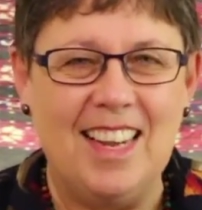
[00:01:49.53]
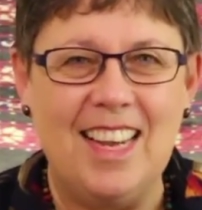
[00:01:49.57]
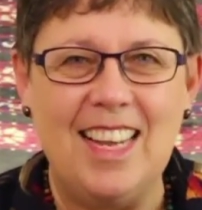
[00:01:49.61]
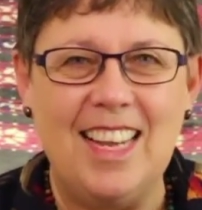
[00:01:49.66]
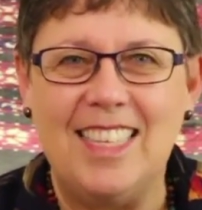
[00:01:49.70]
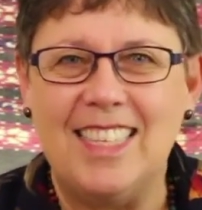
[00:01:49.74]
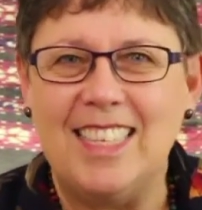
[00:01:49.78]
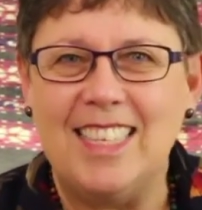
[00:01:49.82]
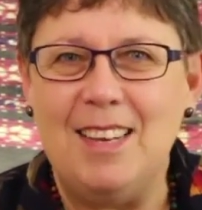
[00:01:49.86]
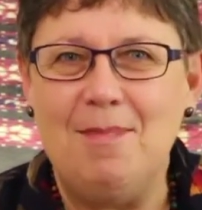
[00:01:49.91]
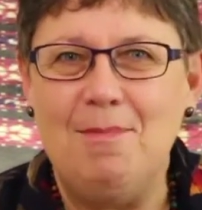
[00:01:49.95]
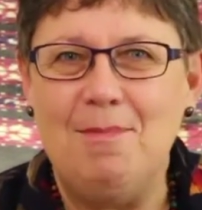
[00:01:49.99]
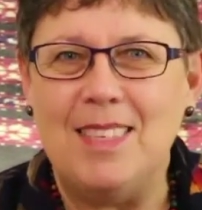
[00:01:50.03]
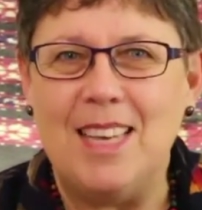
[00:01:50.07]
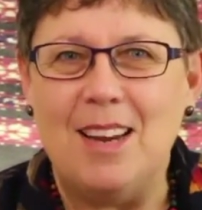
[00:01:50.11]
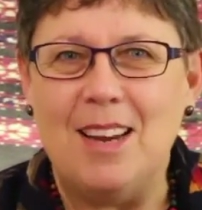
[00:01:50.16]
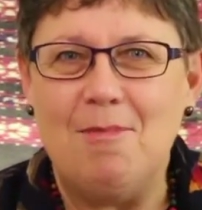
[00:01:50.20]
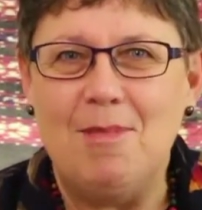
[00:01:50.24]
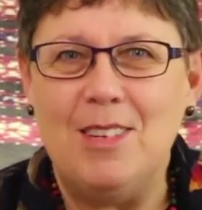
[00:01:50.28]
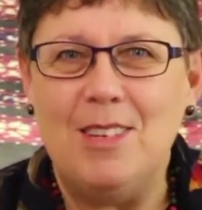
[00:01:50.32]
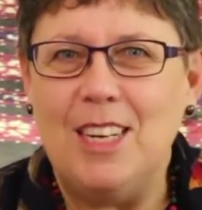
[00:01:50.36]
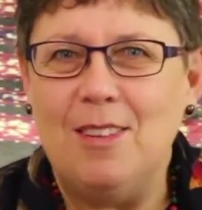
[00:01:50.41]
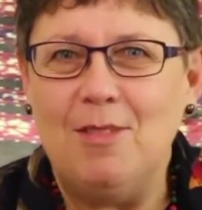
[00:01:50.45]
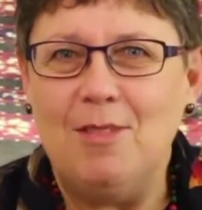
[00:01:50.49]
It seems
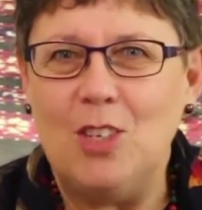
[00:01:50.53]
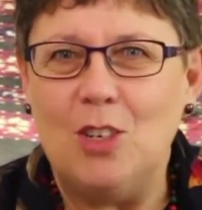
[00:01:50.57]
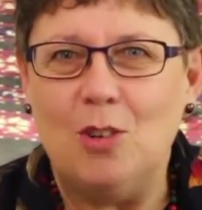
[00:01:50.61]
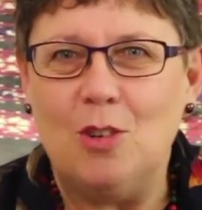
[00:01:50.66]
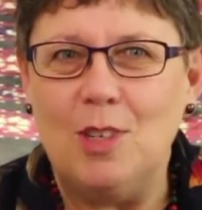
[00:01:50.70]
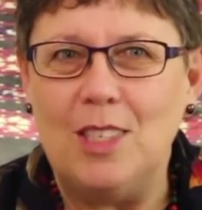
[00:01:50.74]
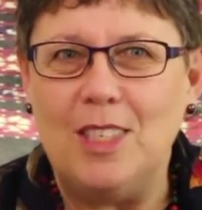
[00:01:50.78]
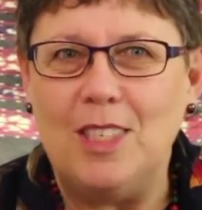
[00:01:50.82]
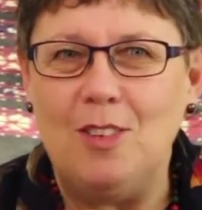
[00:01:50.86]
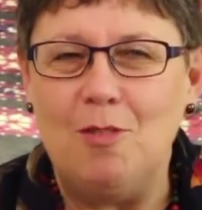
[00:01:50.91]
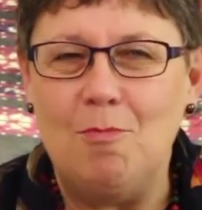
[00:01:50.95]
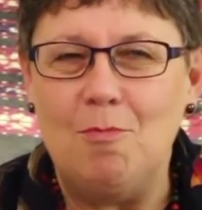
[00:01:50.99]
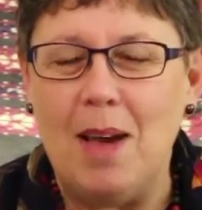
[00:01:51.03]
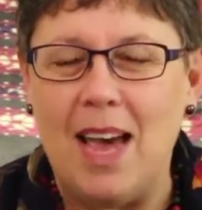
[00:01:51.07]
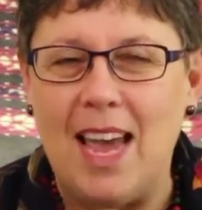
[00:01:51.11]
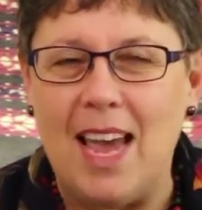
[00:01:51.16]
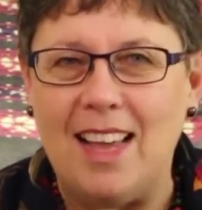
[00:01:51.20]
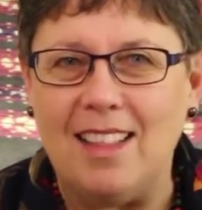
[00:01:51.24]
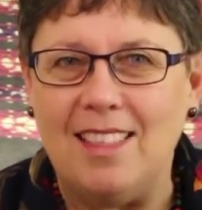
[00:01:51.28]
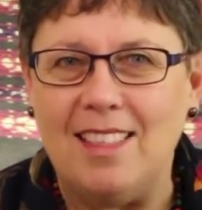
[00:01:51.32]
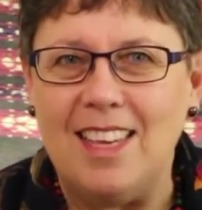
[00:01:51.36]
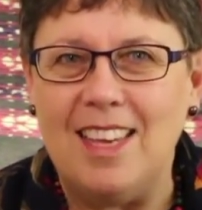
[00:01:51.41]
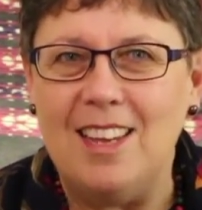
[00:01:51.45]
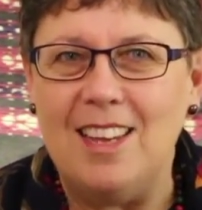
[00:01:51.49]
that whichever choice you
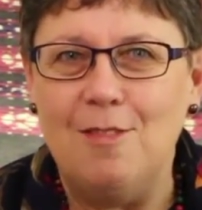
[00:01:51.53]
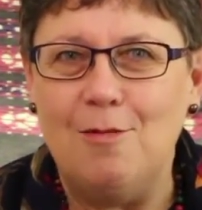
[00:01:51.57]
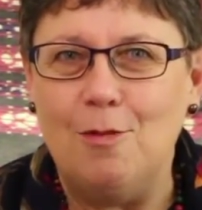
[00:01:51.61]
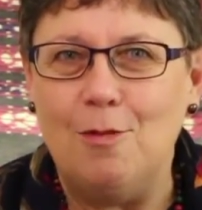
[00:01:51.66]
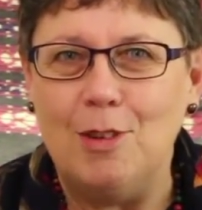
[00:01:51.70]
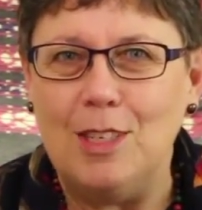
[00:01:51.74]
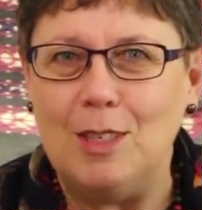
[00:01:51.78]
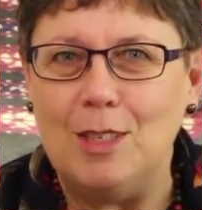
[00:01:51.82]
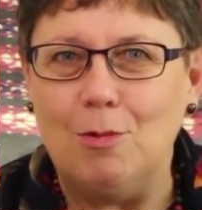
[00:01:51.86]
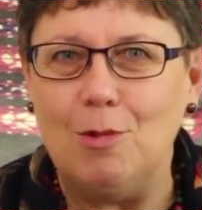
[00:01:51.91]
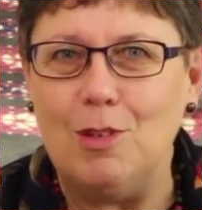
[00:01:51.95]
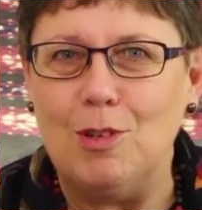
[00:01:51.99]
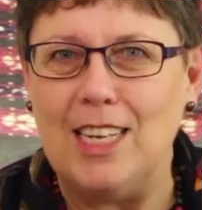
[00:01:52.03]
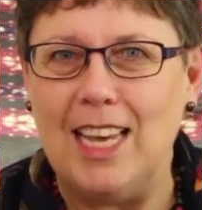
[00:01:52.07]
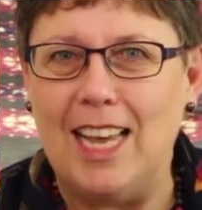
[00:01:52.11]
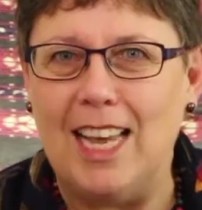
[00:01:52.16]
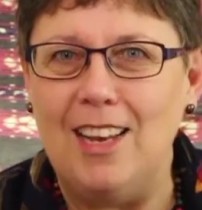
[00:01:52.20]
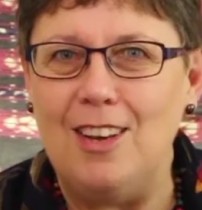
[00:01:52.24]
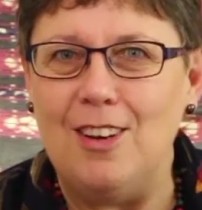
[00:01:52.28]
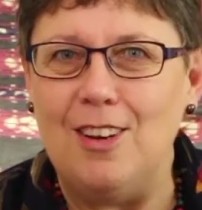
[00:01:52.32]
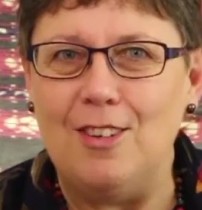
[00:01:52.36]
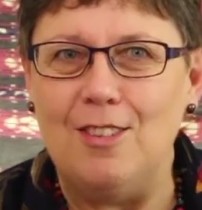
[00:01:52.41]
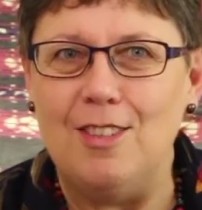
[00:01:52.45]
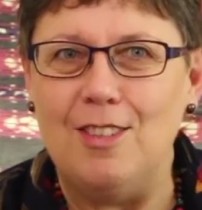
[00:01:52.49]
make, the inner voice will
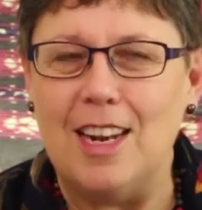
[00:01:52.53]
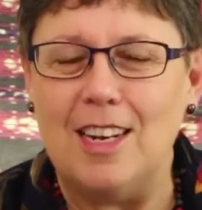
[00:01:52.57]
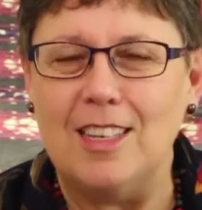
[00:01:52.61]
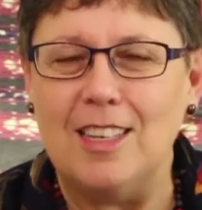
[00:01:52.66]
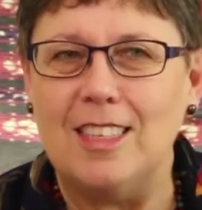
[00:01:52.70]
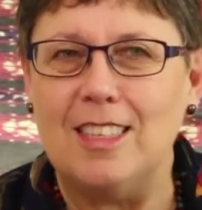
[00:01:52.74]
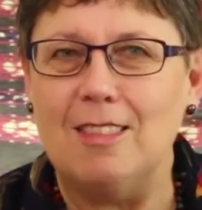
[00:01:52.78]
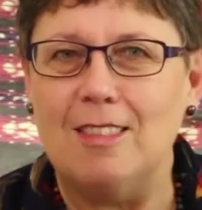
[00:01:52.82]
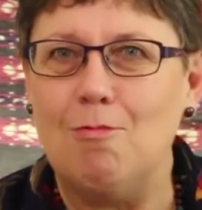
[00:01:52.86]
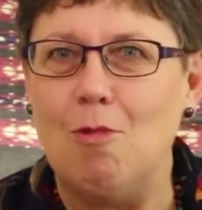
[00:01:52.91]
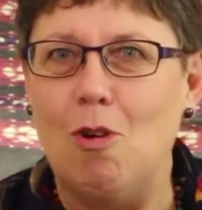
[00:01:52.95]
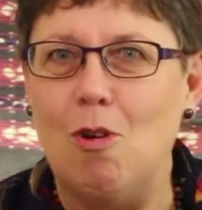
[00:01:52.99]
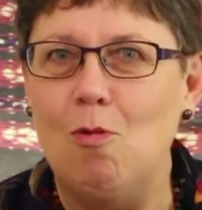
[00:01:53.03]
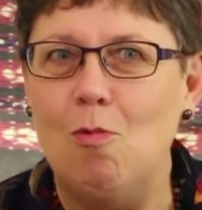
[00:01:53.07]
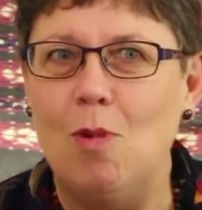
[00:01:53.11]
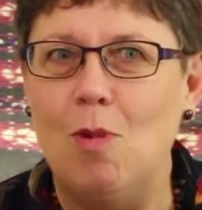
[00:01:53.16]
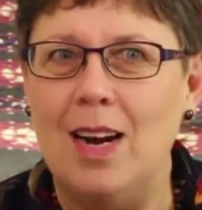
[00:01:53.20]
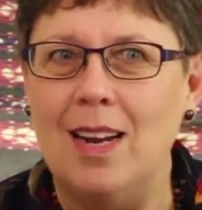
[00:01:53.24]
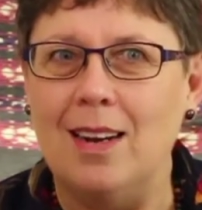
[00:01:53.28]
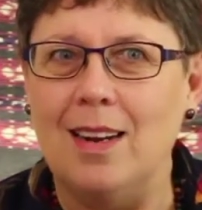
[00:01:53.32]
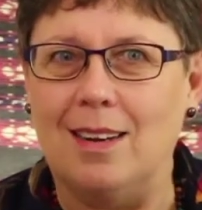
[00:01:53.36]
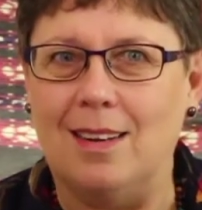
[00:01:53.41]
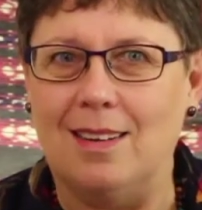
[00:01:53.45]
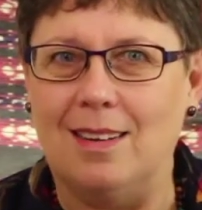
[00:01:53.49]
tell you that it's the wrong
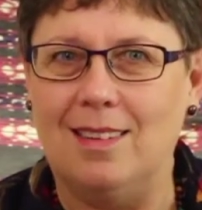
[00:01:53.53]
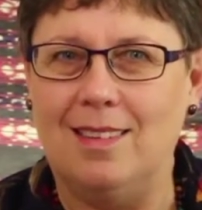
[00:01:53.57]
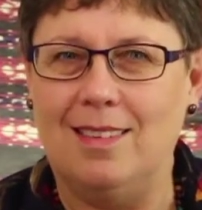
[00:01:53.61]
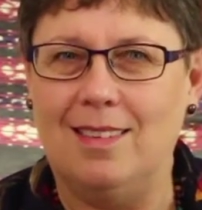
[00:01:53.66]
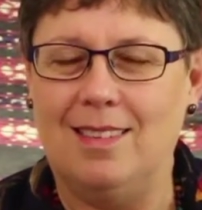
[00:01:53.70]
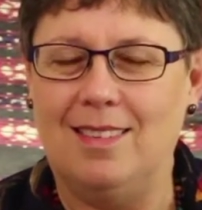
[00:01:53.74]
one.